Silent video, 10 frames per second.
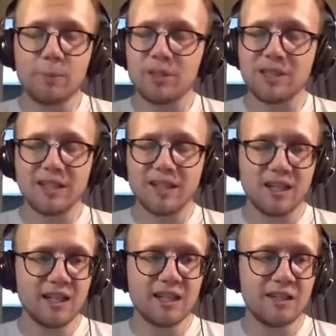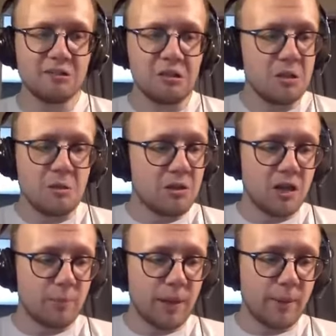particularly
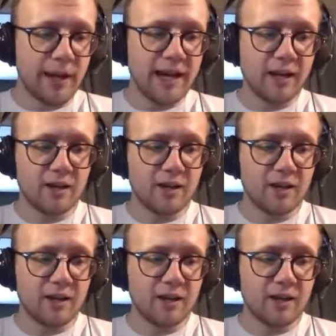Aubameyang.